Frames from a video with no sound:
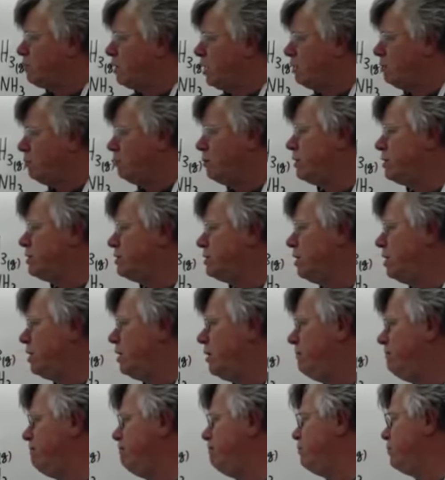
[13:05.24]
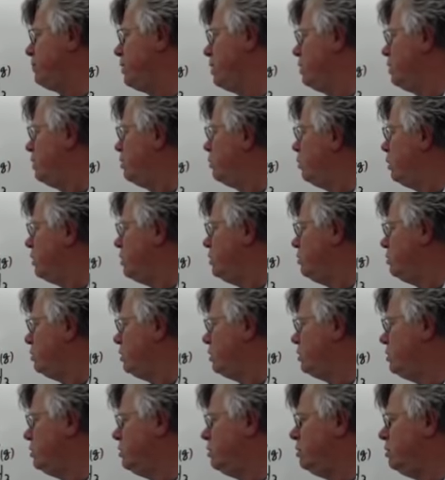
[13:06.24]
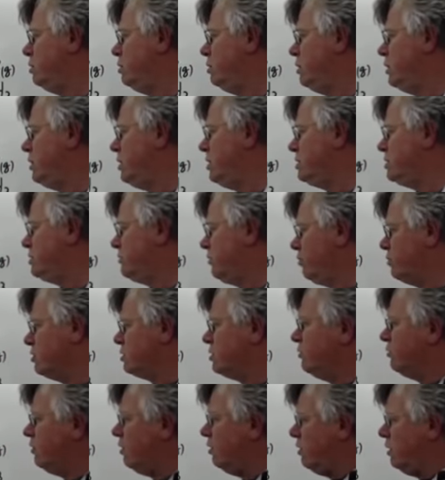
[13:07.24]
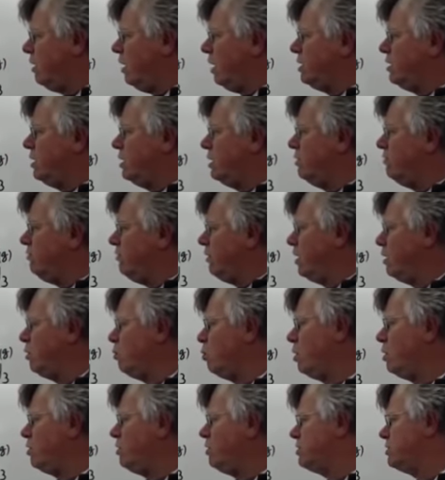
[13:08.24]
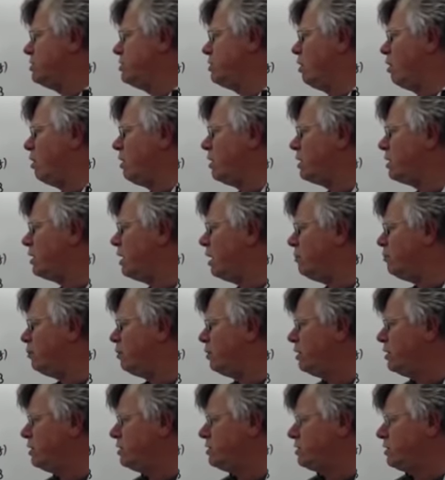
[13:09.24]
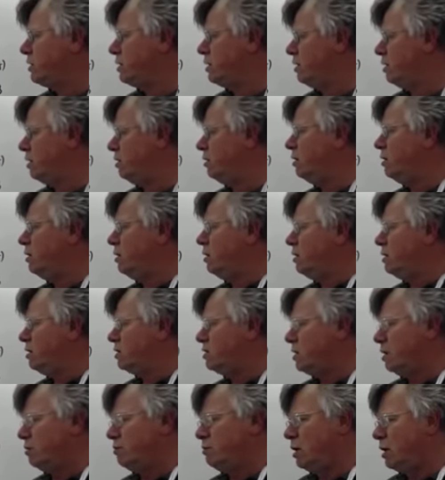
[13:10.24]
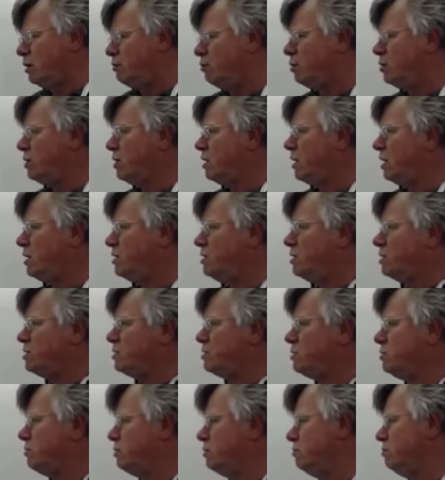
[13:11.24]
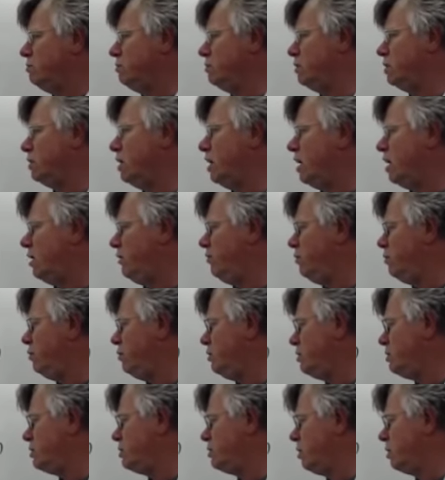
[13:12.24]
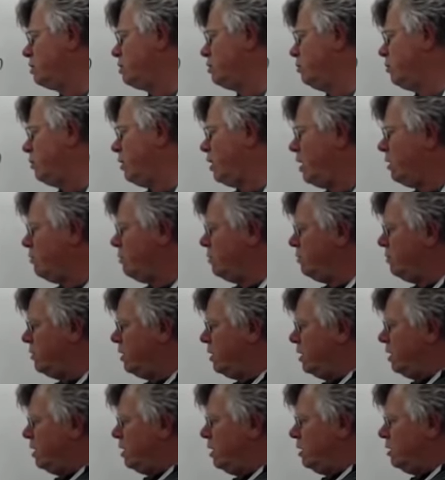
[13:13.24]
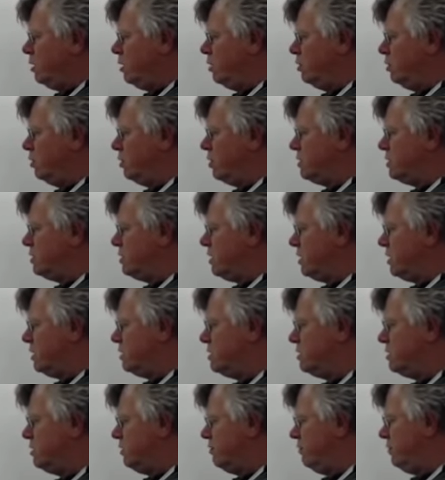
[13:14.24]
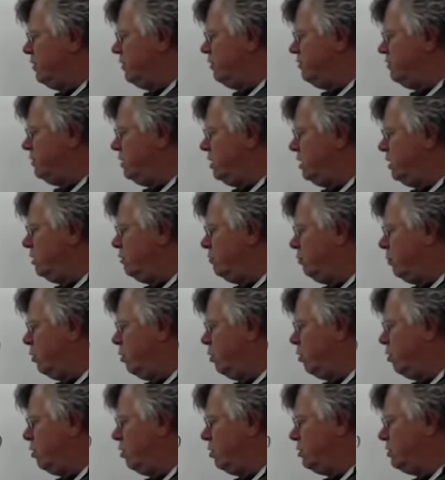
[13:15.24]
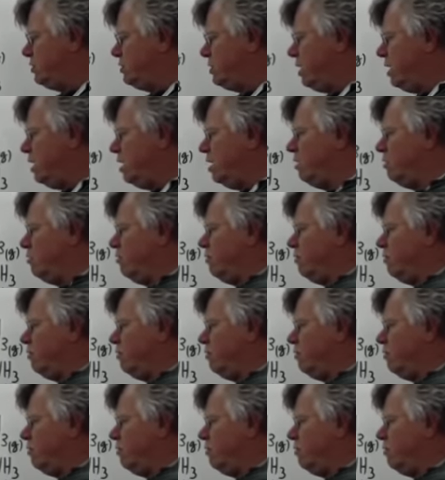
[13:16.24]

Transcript: last problem we saw, what you can do is, first of all, identify where the starting number is here, some number that I just gave you to start the problem. You'll notice that it's the 15 moles